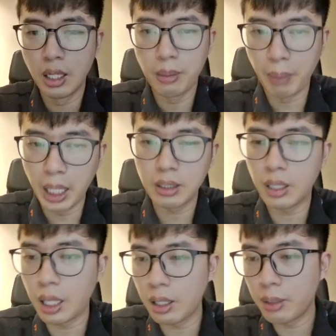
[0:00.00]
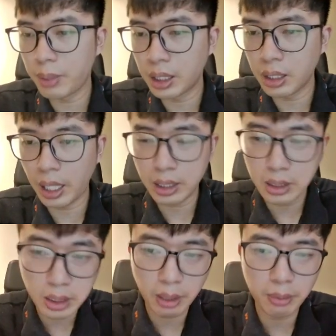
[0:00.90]
But at
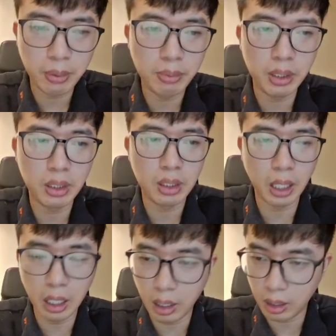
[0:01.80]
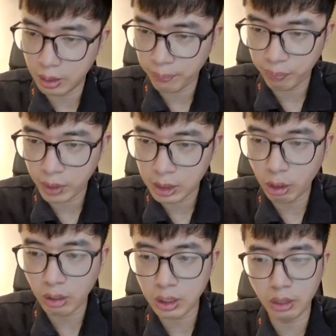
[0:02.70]
this time, maybe the
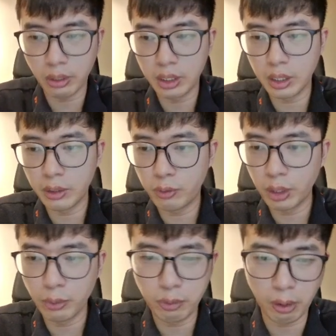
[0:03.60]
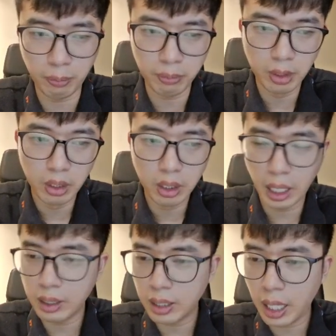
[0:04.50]
stocks already flipped from
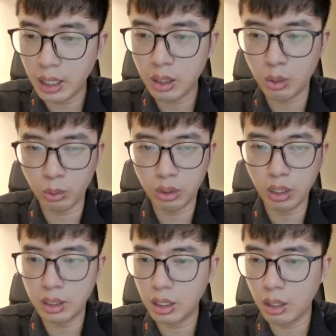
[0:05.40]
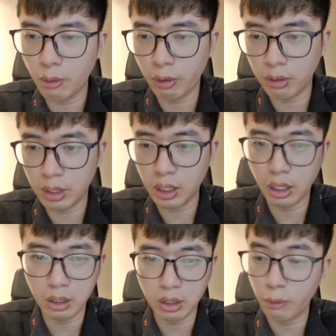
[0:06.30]
like 10 to 30 or 40
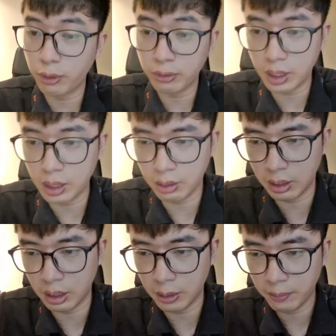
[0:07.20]
or 50 already.